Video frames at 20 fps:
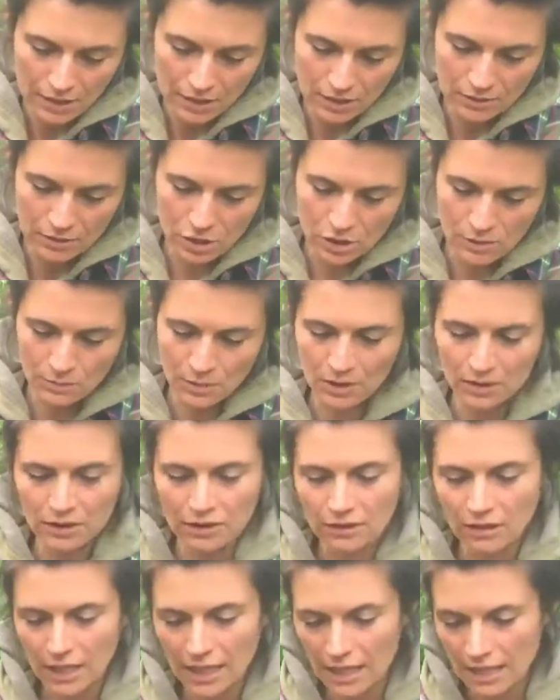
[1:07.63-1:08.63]
you can just put a
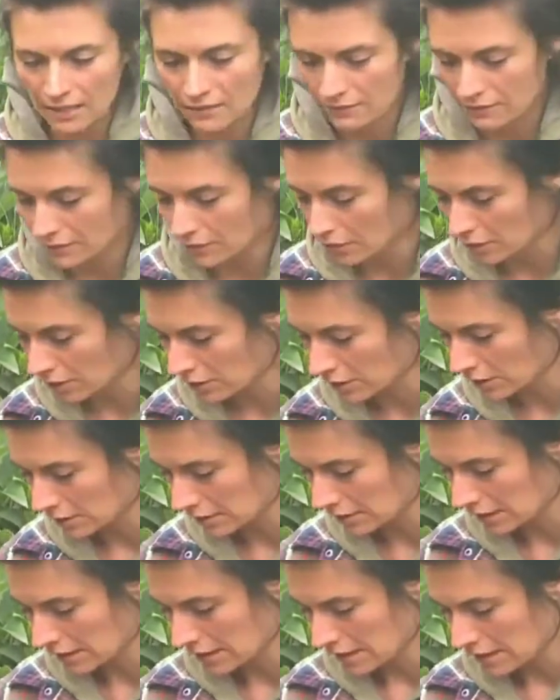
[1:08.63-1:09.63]
little handful
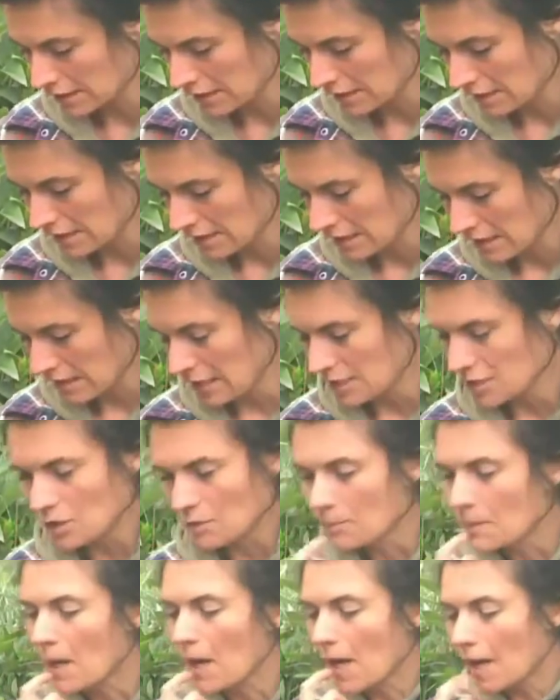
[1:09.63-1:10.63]
in
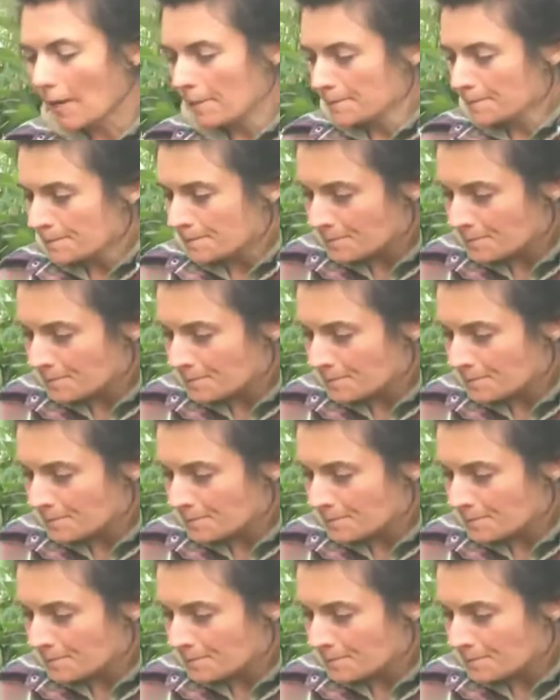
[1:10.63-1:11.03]
your palm.